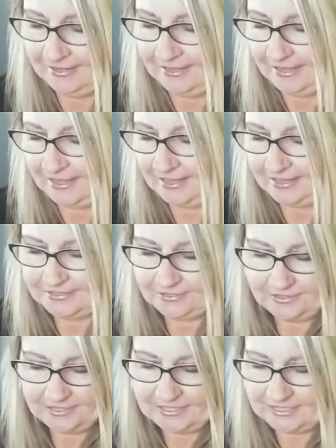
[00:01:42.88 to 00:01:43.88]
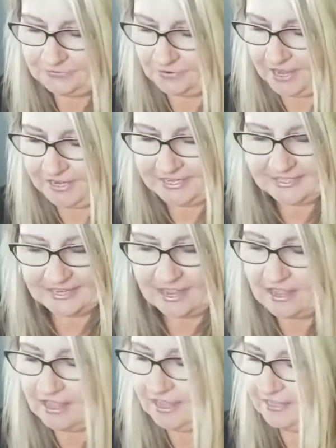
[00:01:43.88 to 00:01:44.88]
And so this is for any
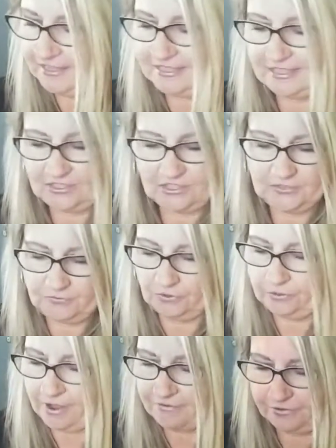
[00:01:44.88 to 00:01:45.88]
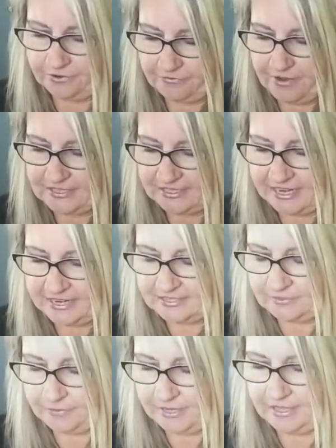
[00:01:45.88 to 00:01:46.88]
sign. This is just for whoever it
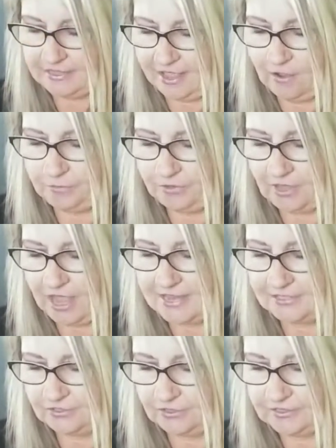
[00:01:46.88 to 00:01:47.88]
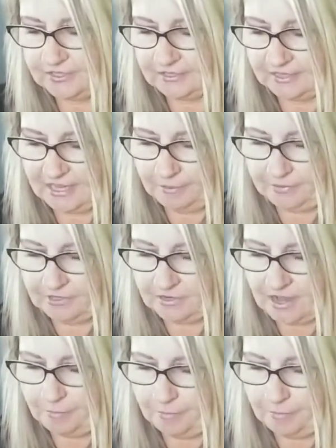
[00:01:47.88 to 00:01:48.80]
resonates with. I hope you guys are keeping up